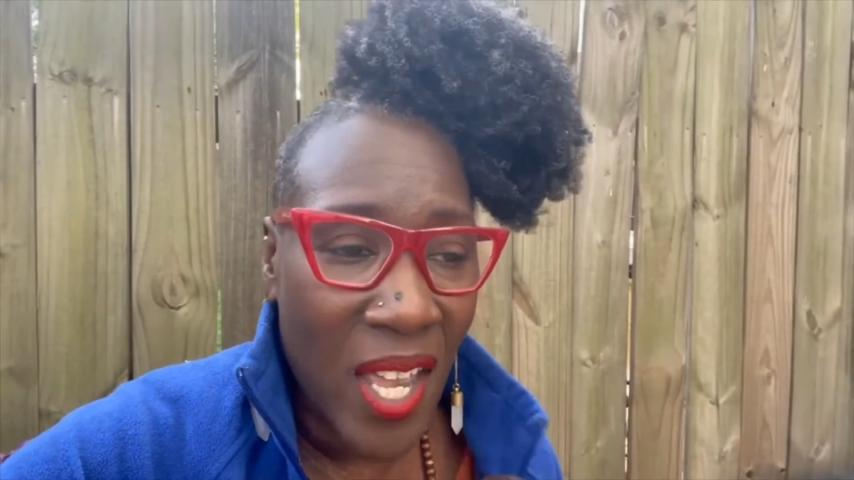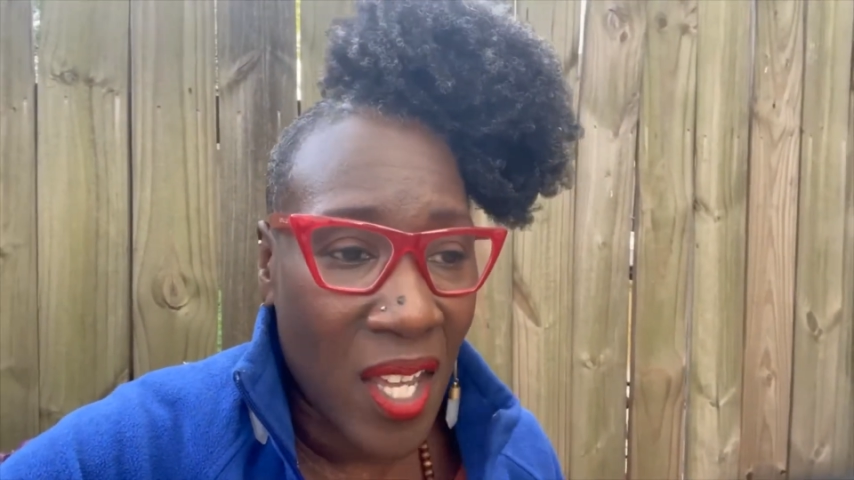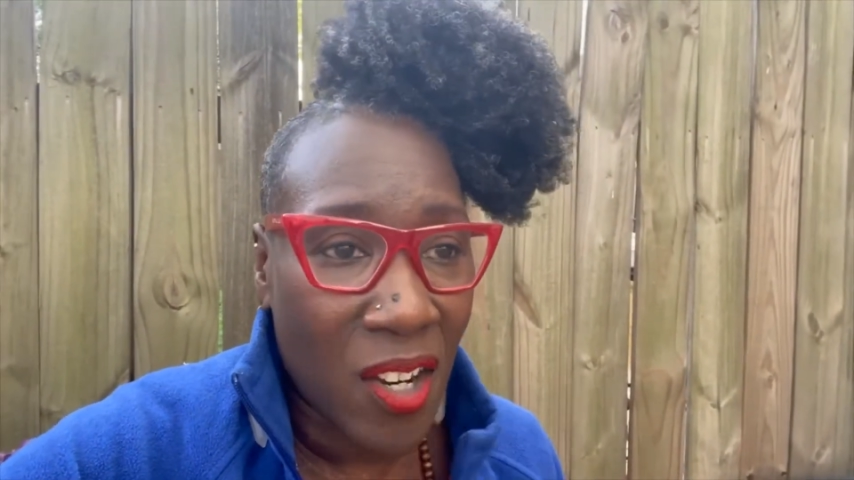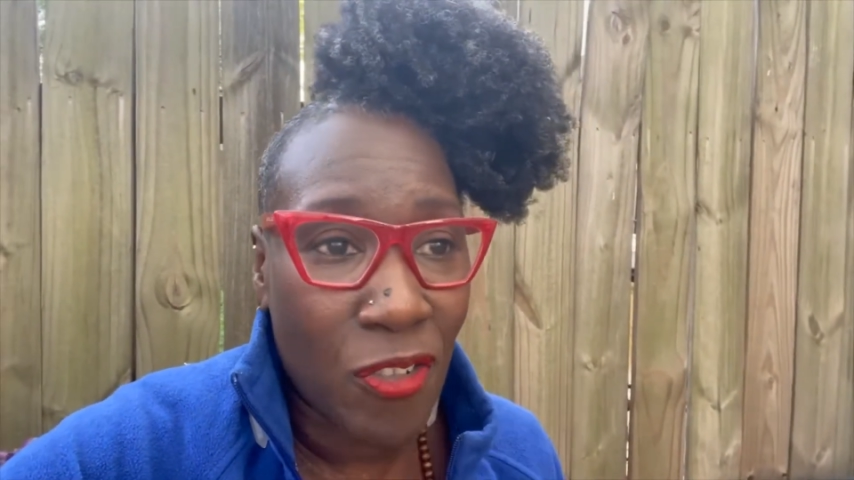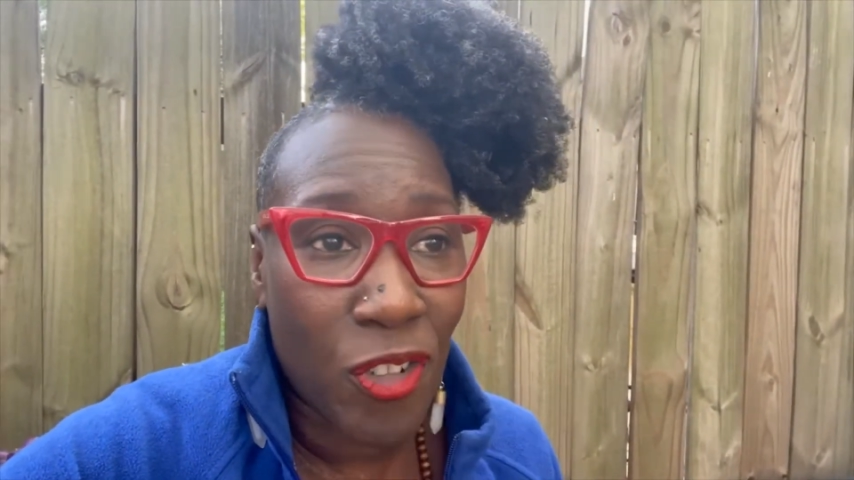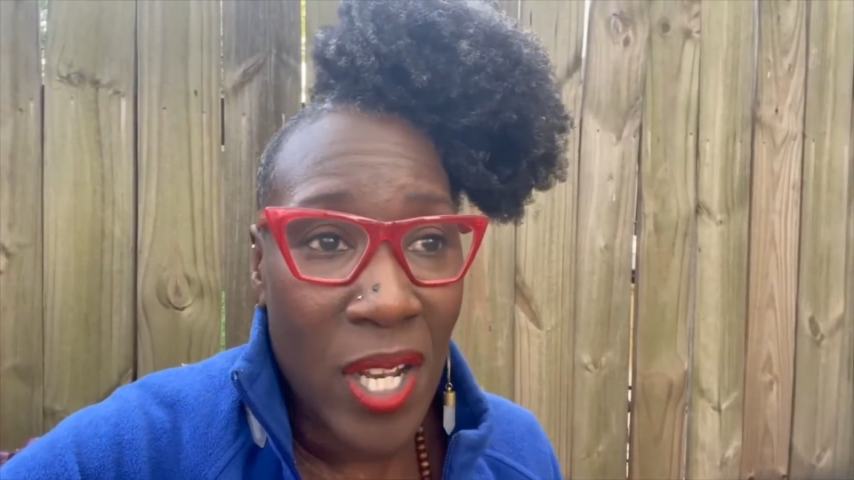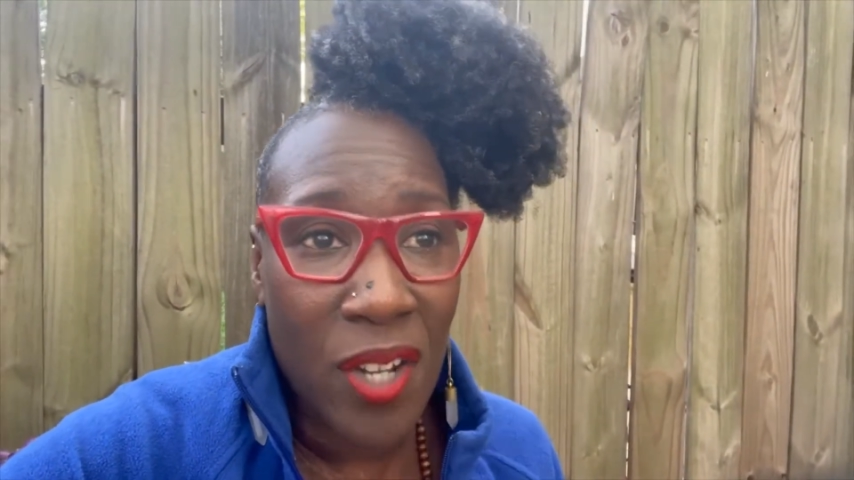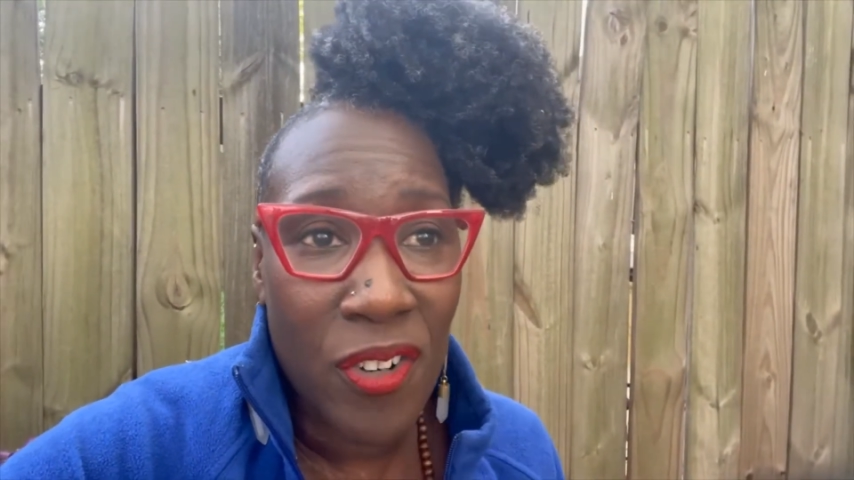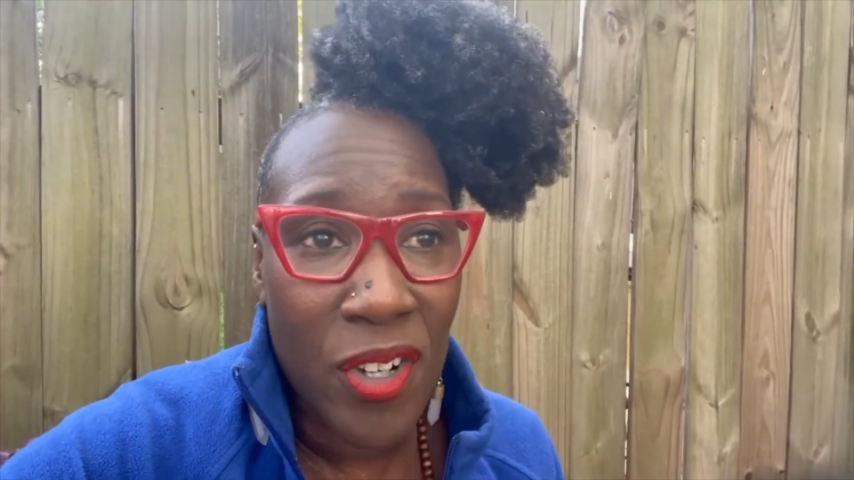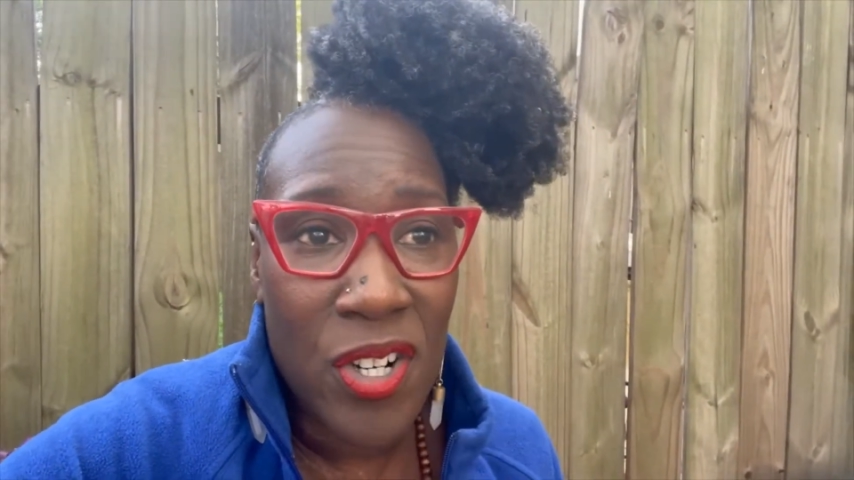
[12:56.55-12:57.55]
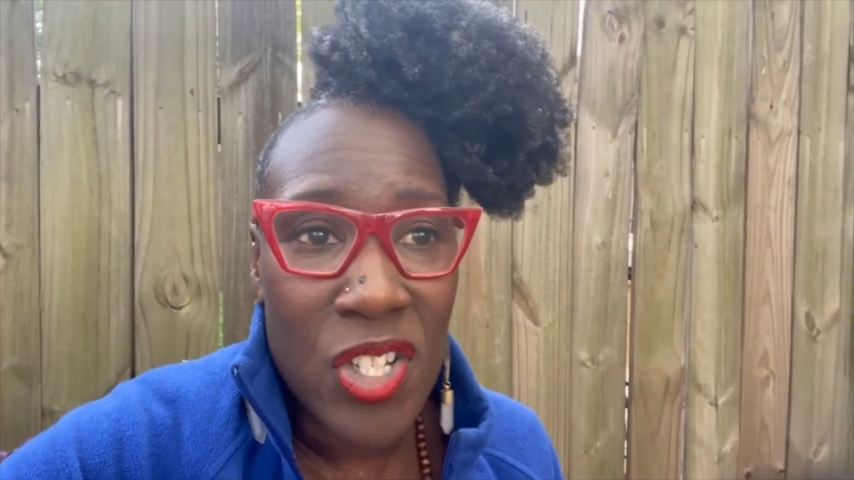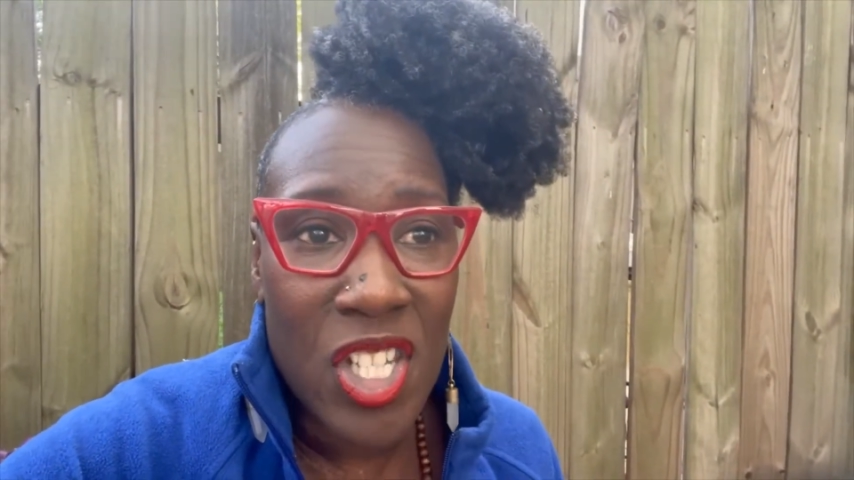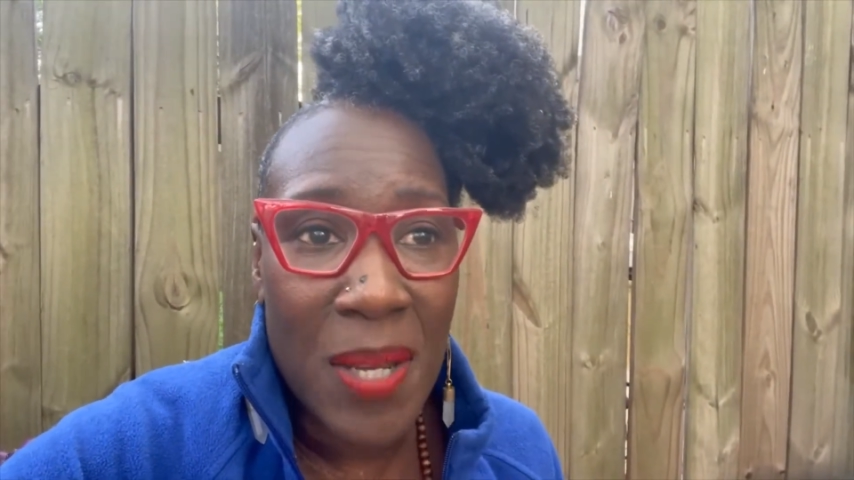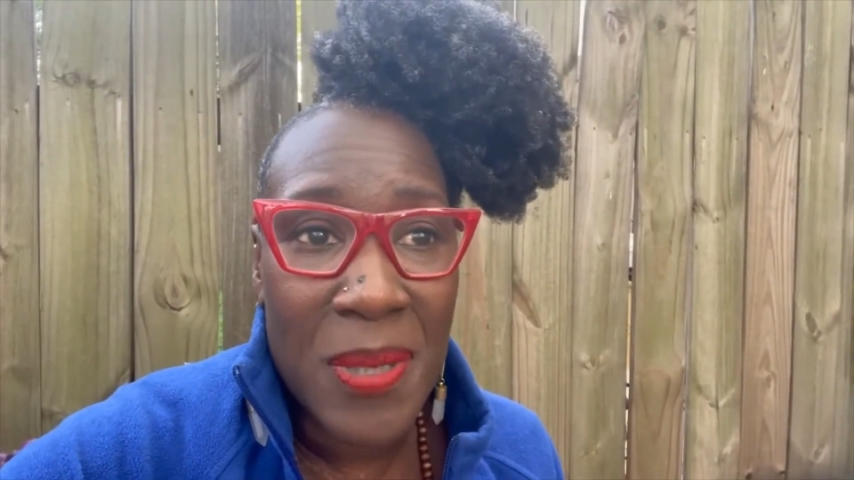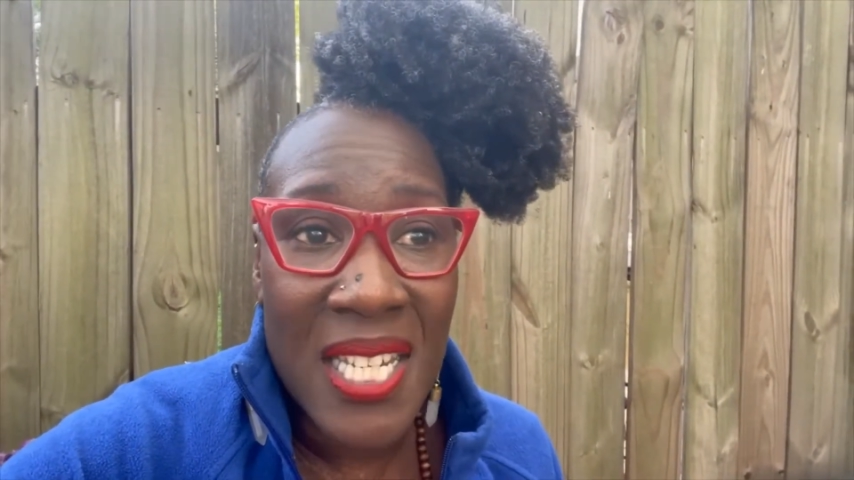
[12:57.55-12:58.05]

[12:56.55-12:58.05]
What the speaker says: and a friend of hers named